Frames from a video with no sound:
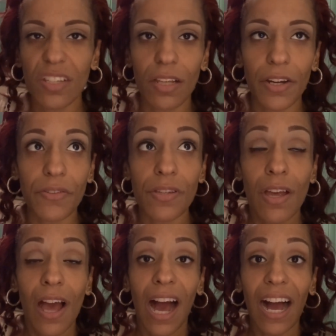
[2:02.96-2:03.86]
it that I used?
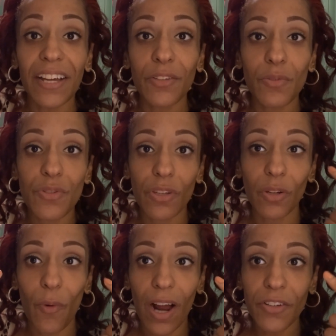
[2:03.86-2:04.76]
I used the
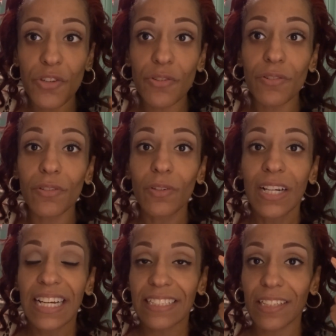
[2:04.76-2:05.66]
Lorac
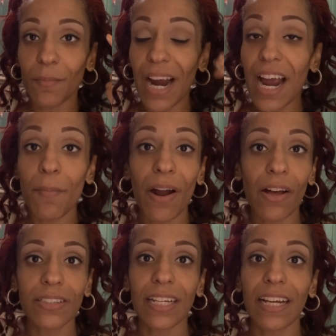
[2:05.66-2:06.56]
2, did my
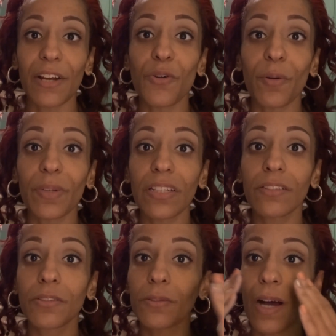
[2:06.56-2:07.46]
eyebrows like I normally
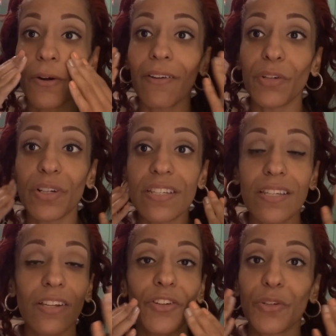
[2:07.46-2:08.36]
do. I don't have no
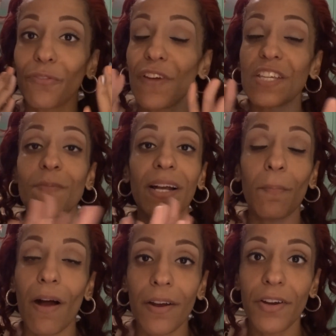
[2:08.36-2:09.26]
concealer, no face
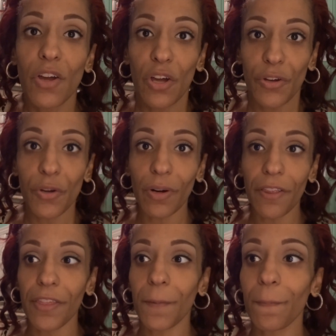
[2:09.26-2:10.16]
makeup on, no
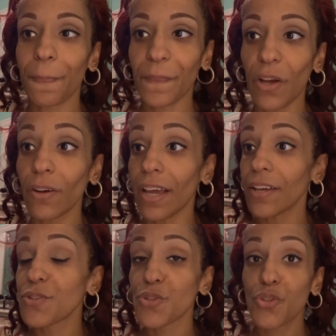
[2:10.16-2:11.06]
nothing. Okay,
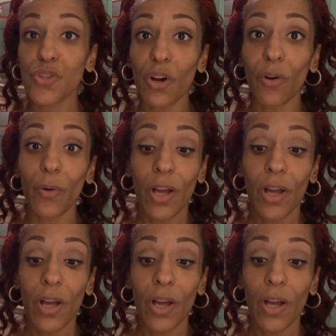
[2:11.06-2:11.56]
so